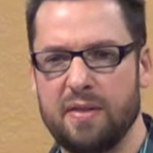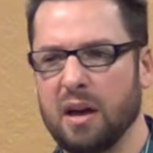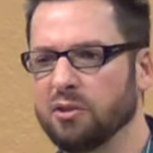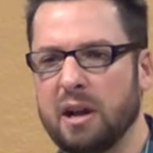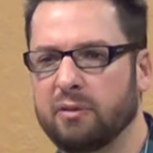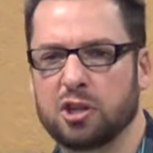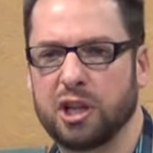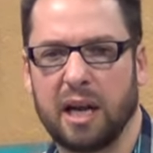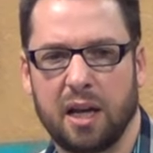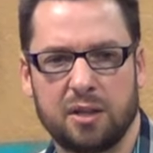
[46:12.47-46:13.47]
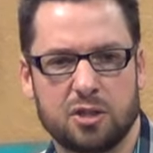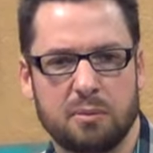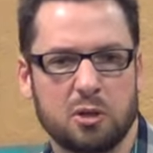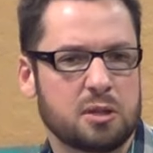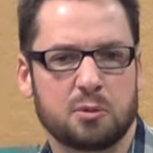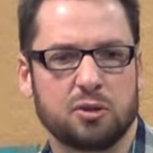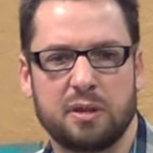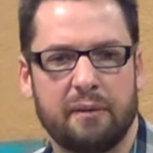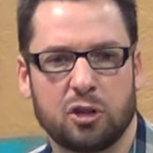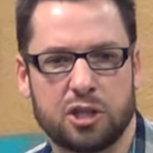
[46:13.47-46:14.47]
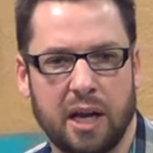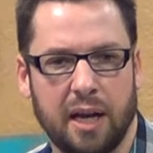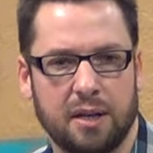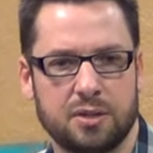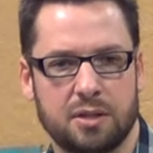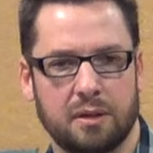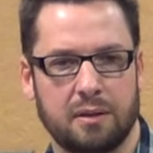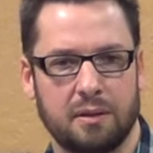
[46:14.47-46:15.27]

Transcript: They'll never change. The Muslims will never change.